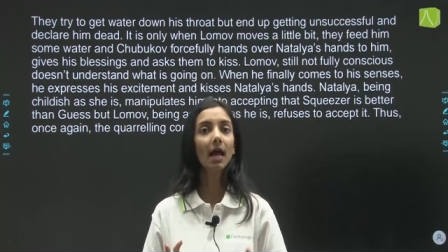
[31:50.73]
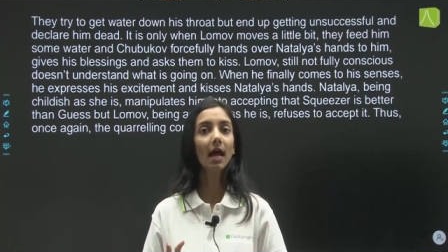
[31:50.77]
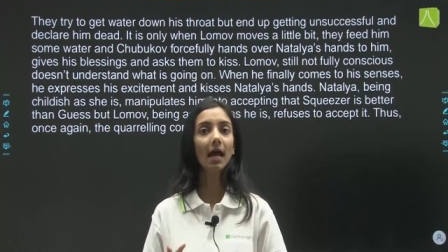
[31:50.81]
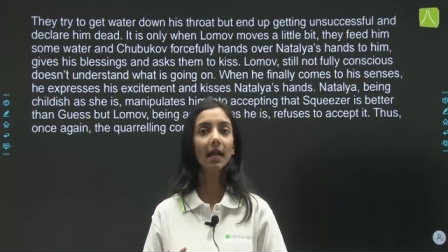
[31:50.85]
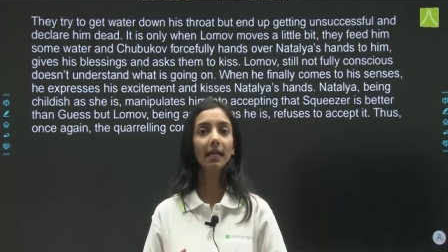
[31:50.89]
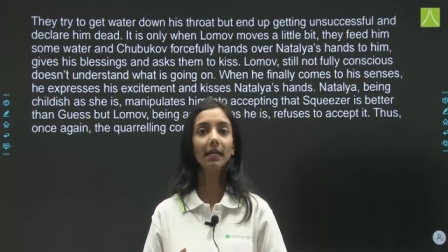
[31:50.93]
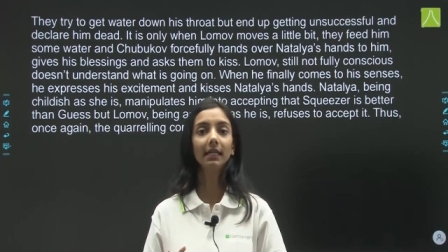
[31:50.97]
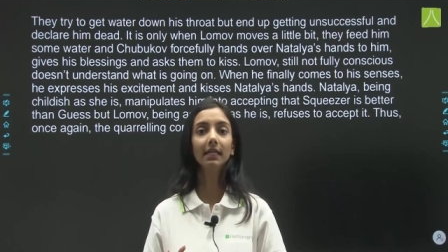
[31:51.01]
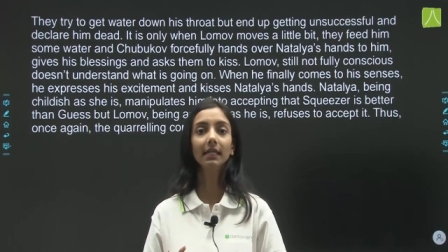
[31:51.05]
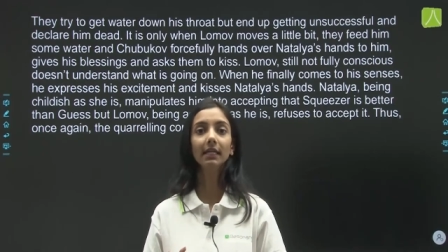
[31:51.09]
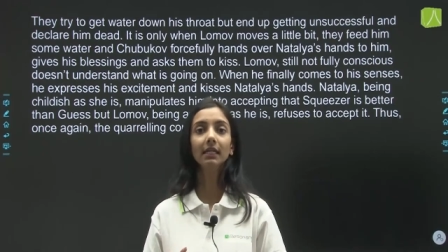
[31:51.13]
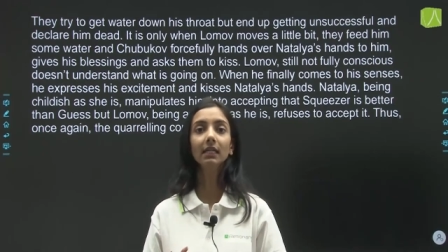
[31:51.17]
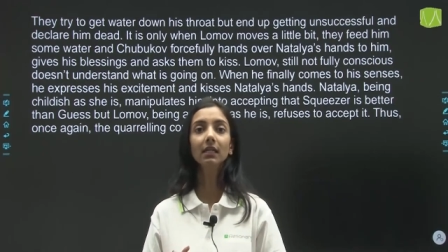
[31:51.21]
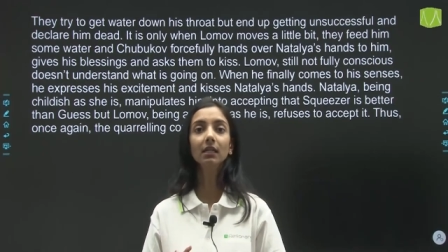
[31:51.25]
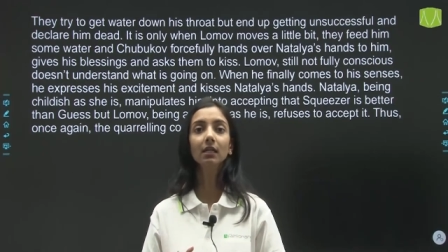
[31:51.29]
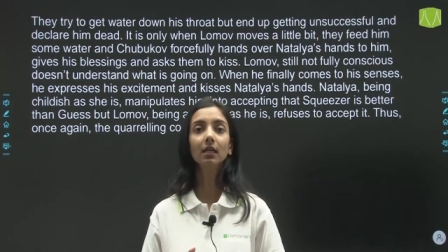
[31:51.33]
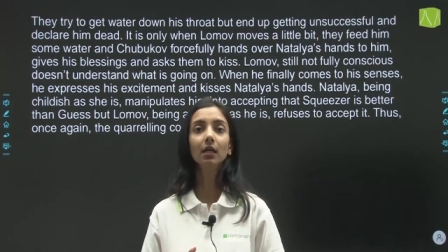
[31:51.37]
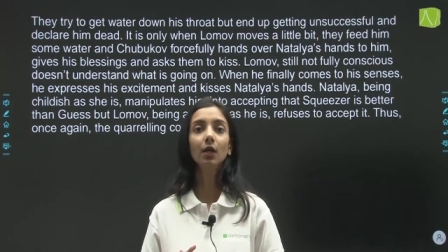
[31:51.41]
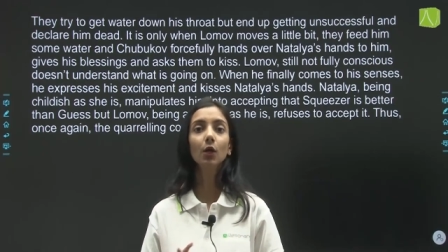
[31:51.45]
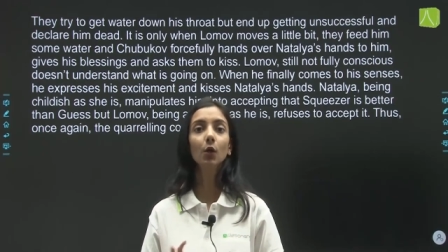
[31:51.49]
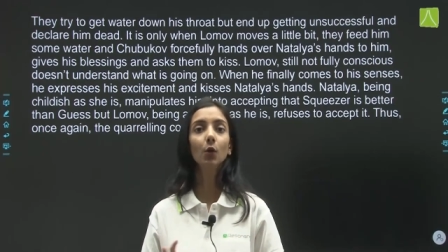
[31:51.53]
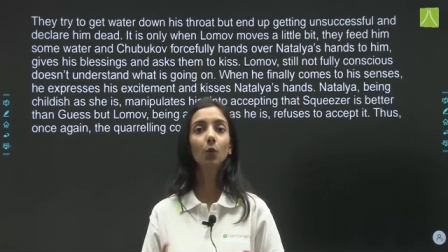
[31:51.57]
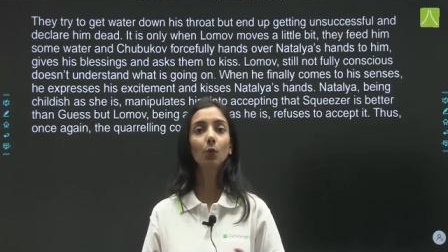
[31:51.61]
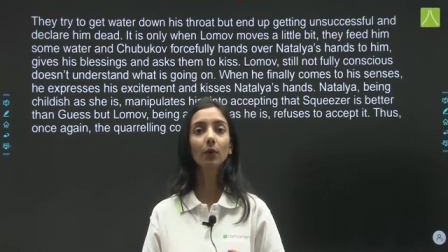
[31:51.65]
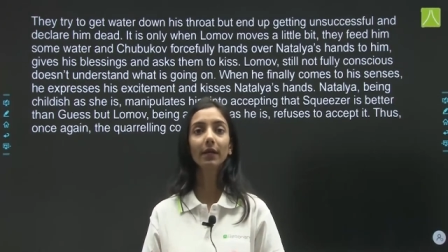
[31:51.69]
and he
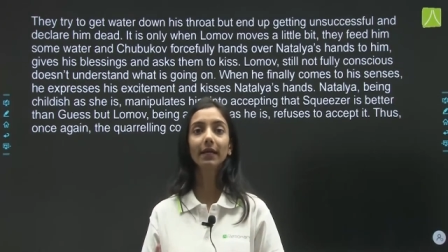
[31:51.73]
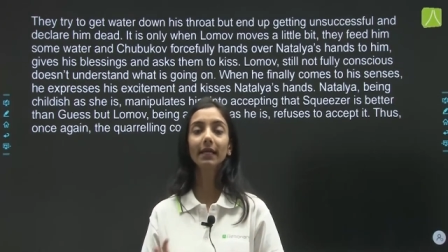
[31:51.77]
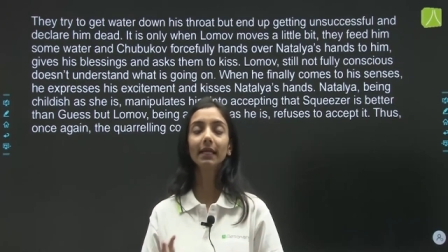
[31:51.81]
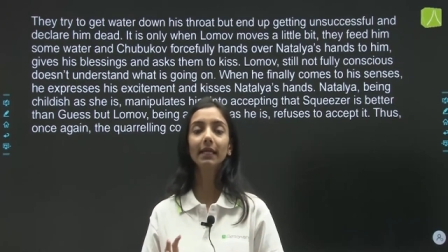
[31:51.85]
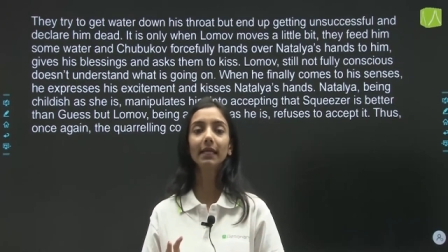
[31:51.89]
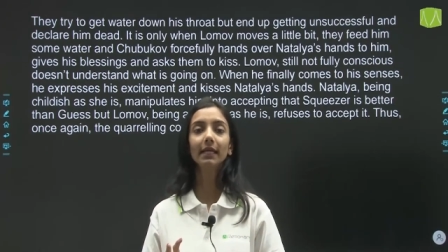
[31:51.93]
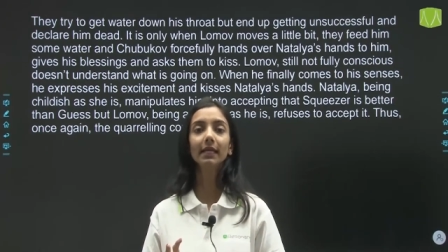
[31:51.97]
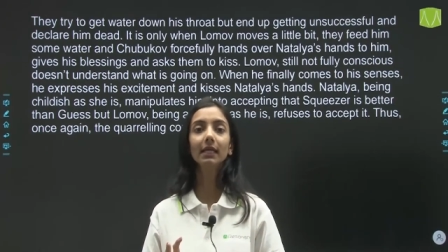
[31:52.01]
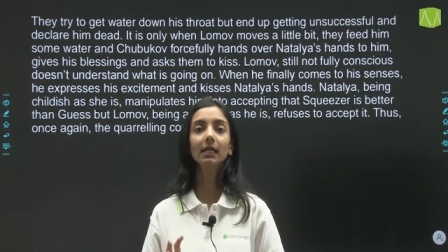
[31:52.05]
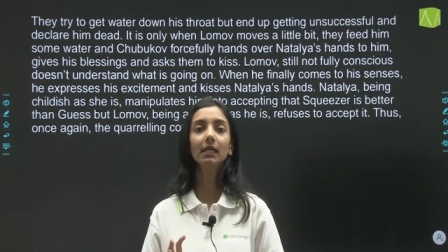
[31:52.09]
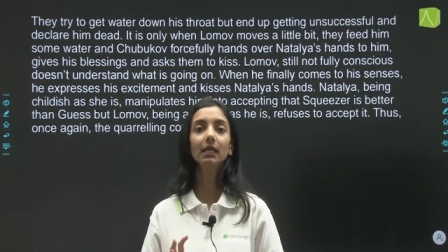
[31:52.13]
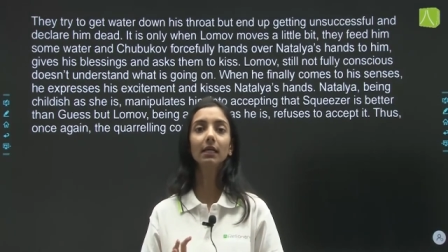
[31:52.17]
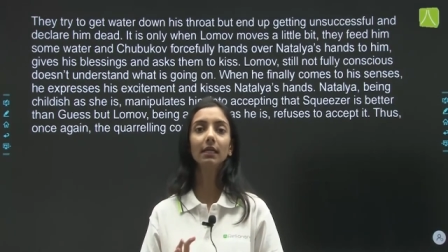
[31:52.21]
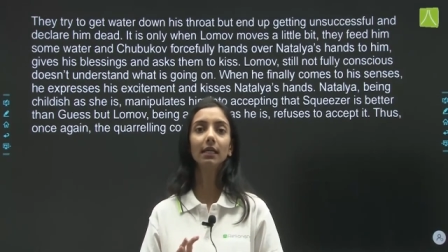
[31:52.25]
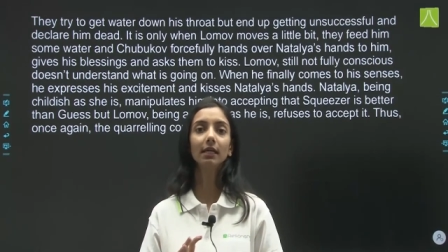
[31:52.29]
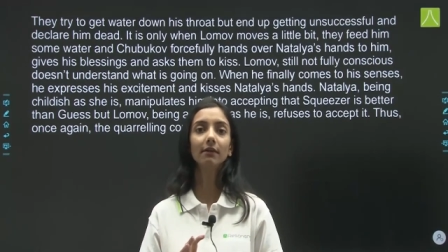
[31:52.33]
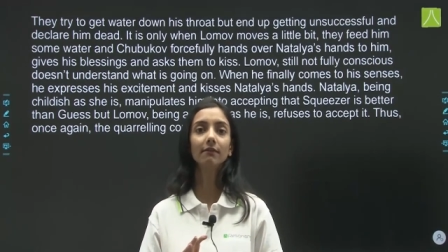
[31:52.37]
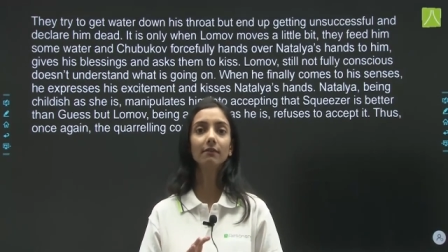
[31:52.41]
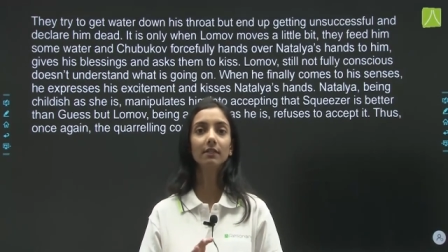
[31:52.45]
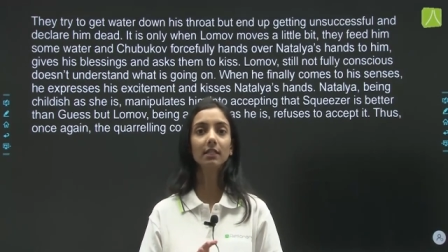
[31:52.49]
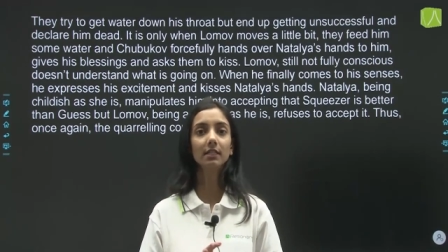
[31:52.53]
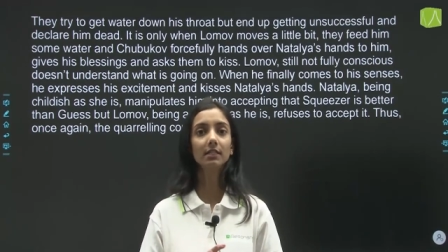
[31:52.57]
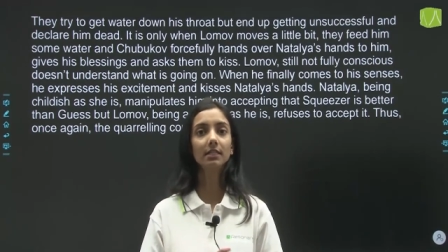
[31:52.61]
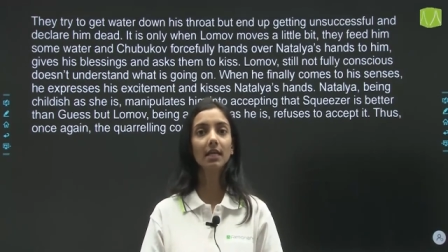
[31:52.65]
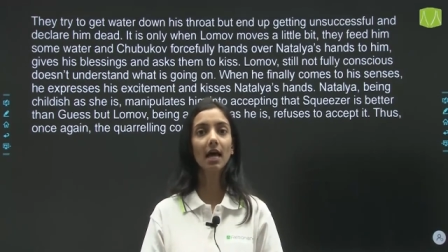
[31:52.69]
quickly
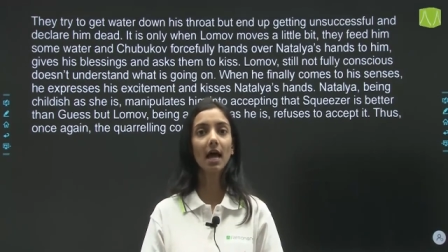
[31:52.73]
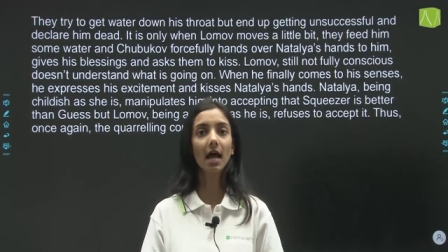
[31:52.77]
gives his